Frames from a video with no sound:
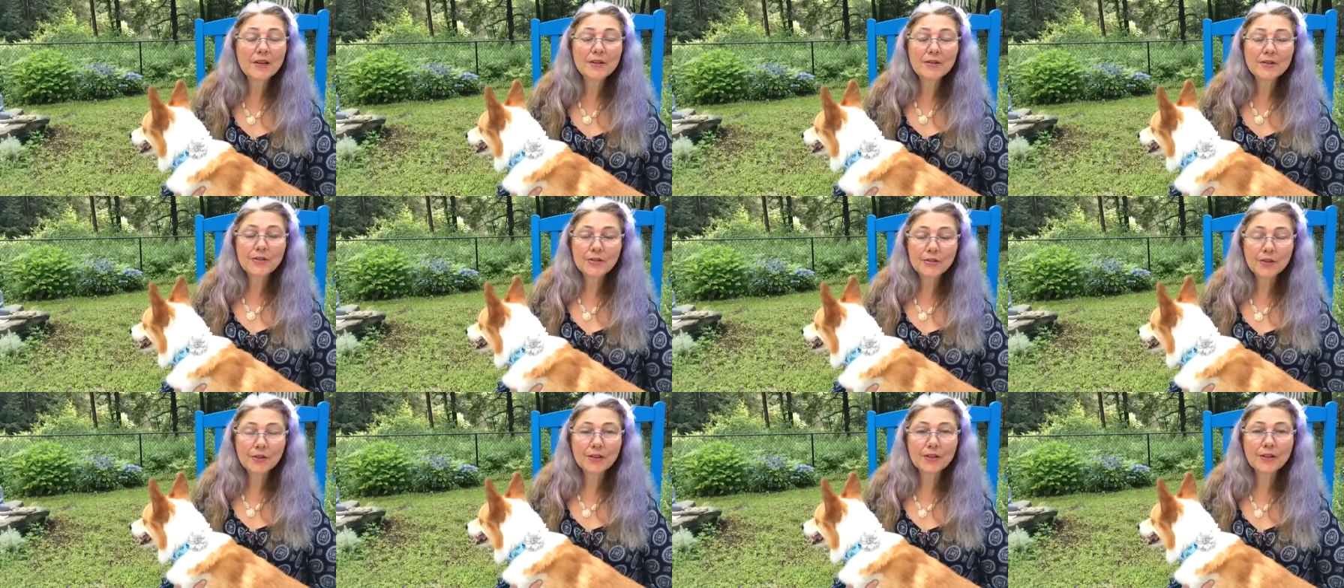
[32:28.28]

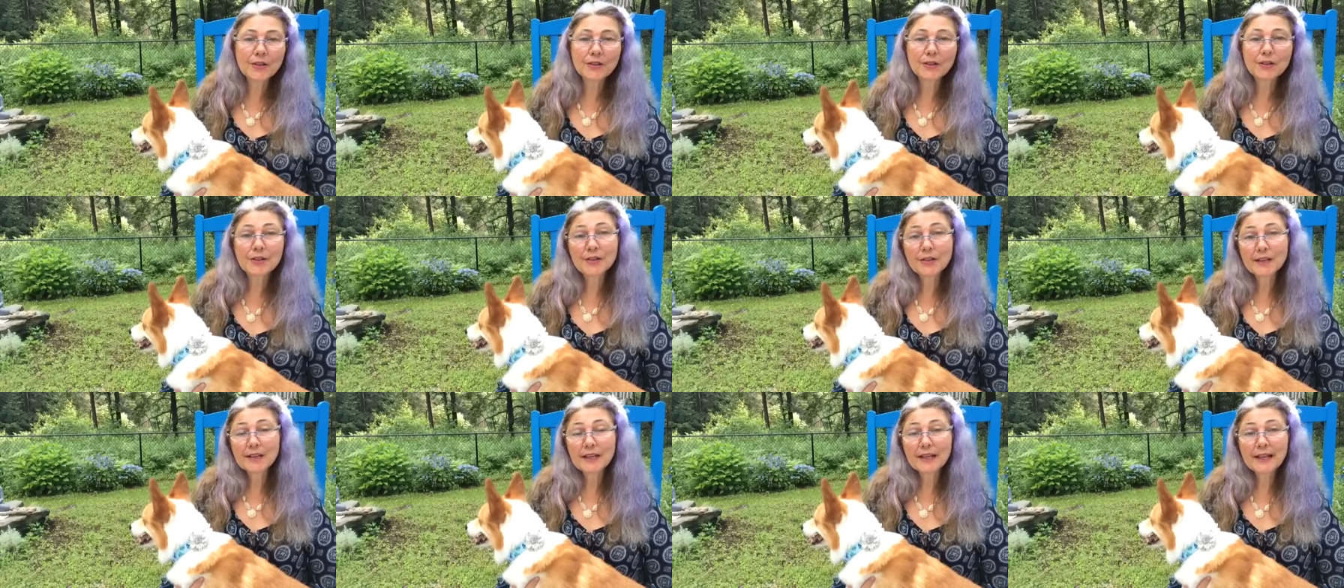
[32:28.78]
circular
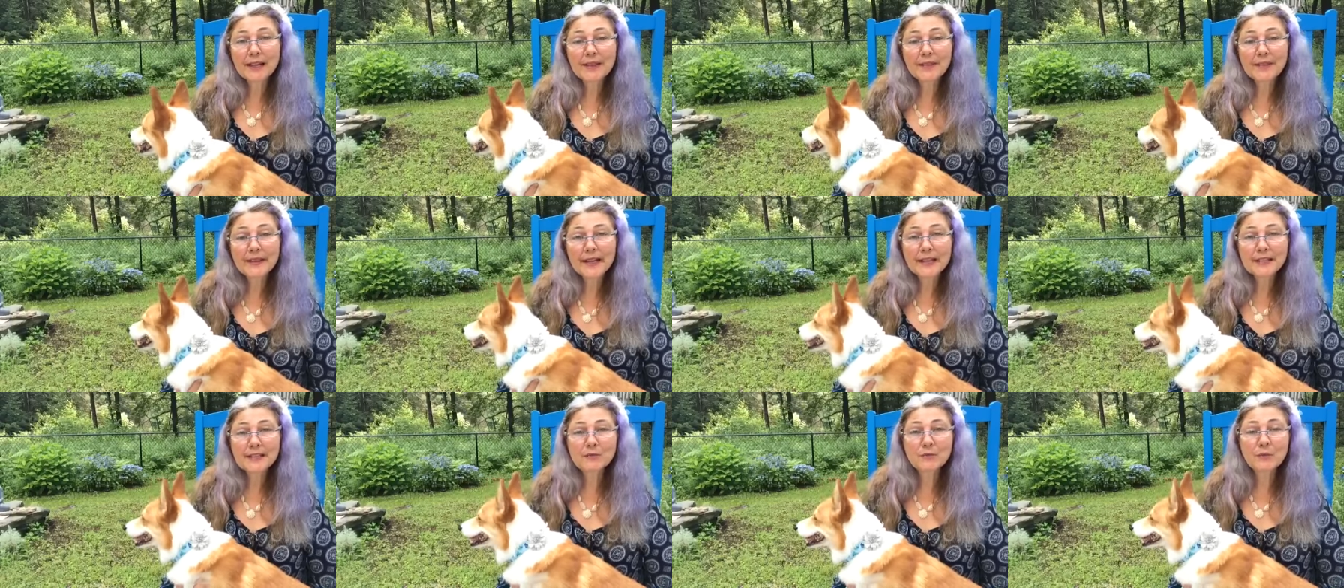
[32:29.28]
thing, and
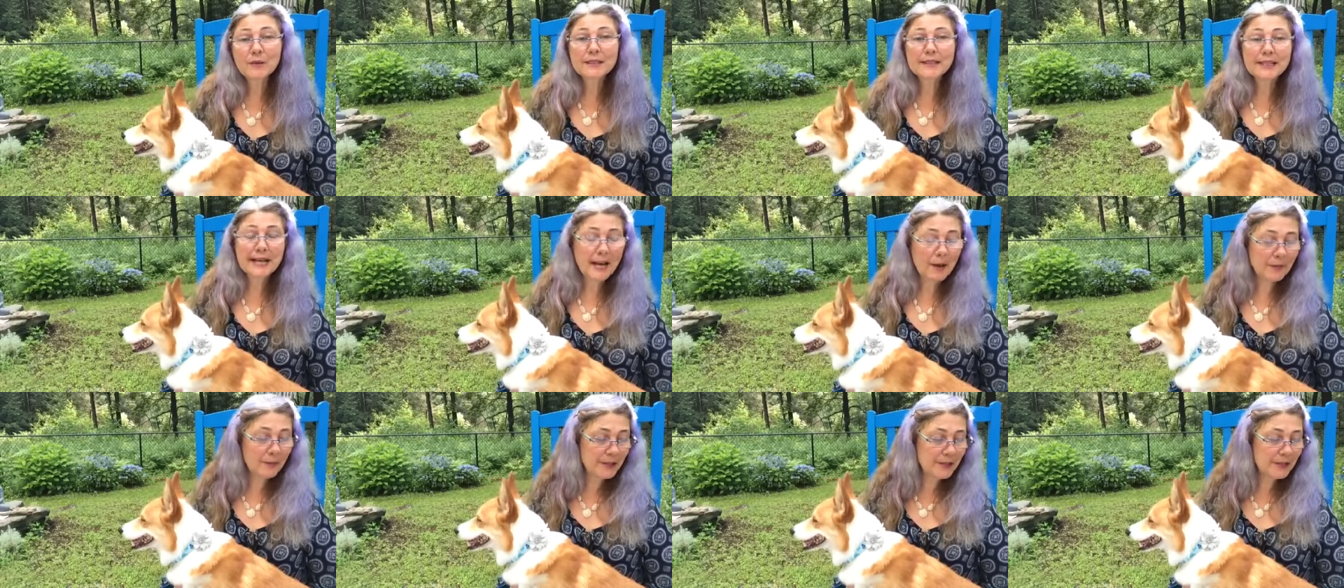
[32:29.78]
that's what's
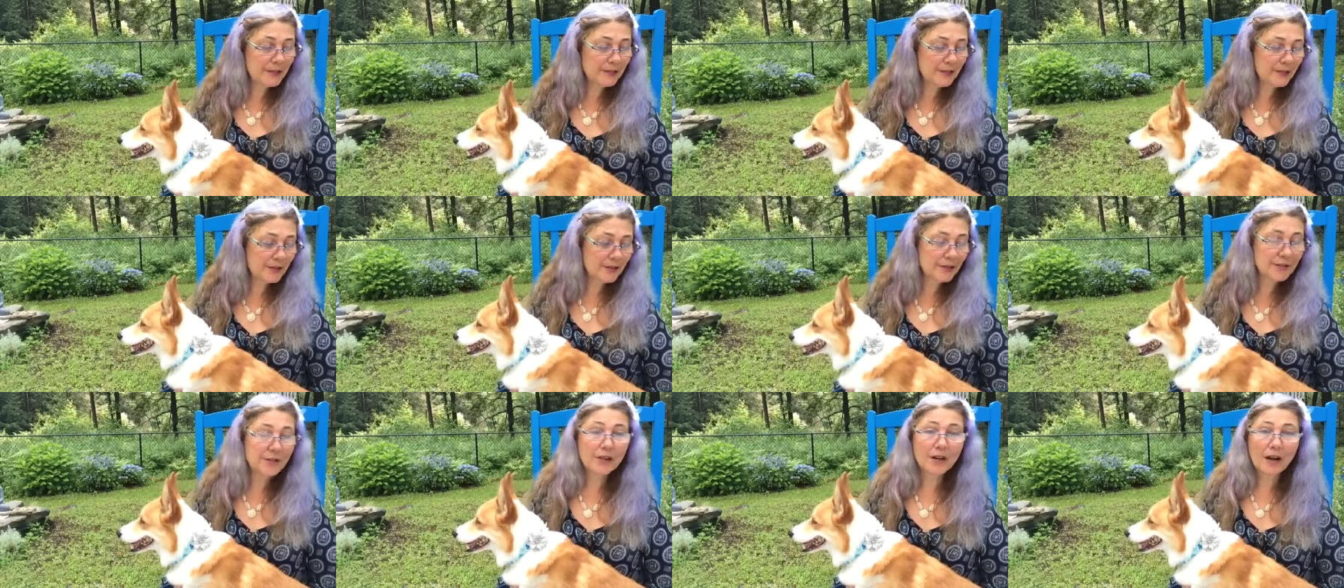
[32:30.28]
happening to
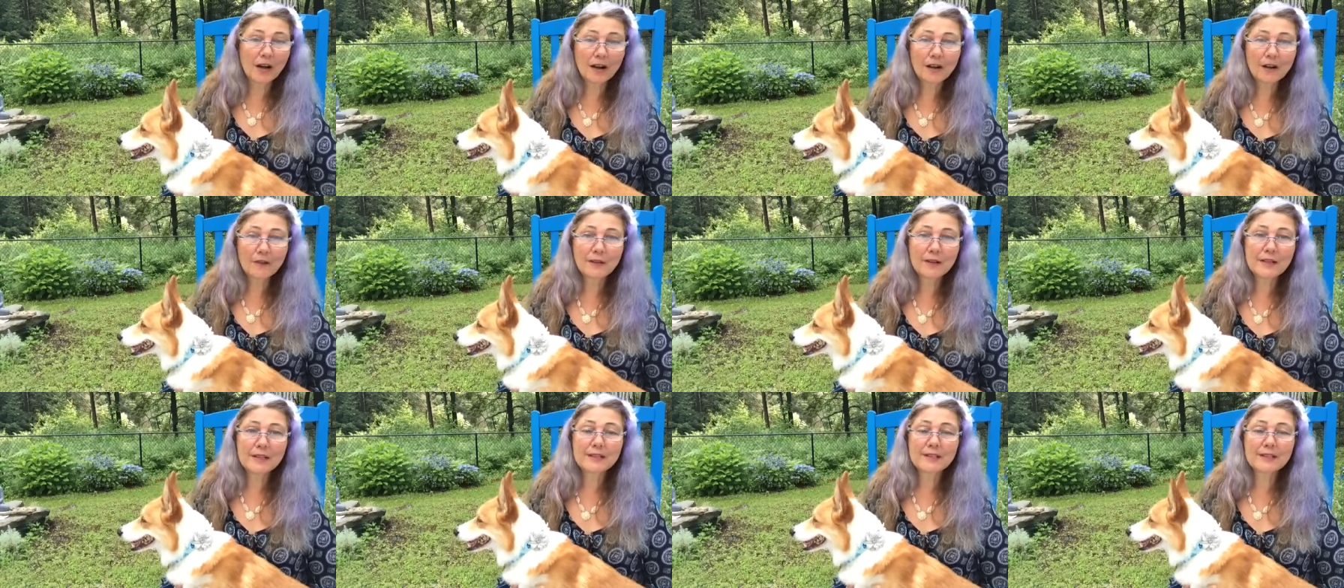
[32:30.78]
your dog
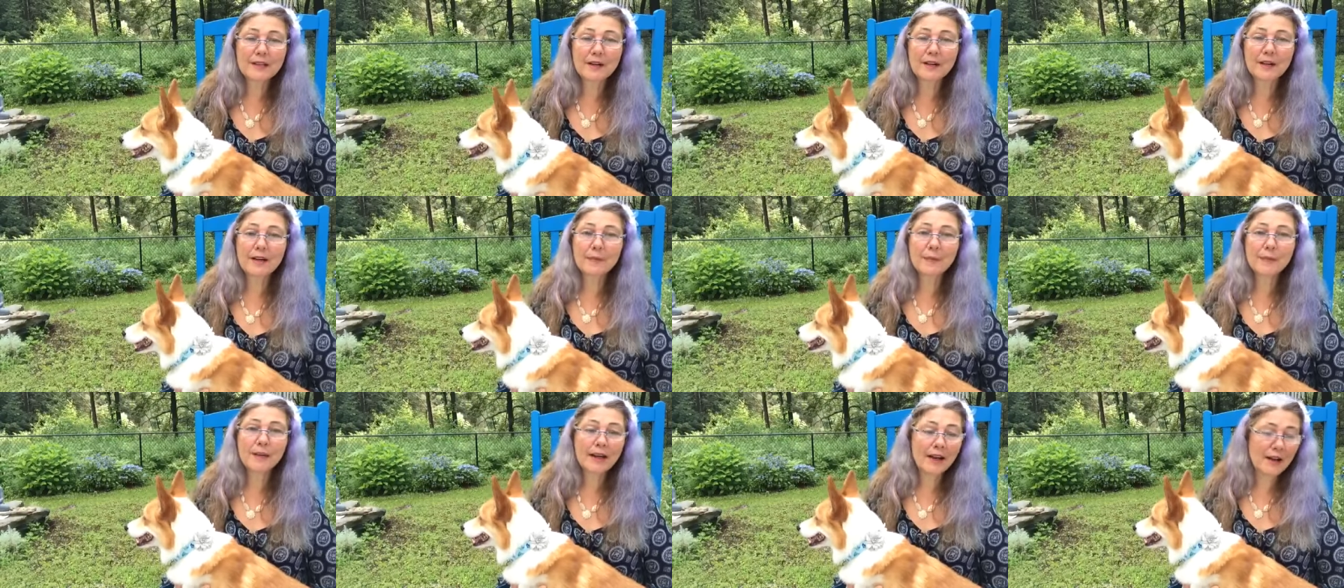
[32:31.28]
when he's tearing
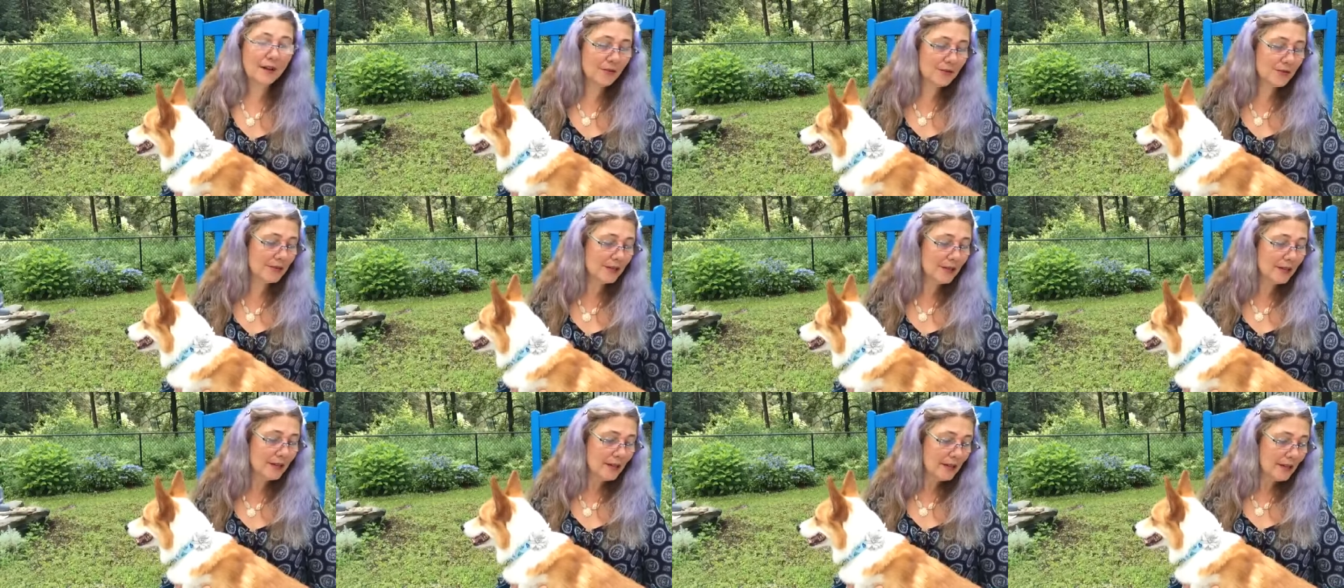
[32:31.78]
up the house,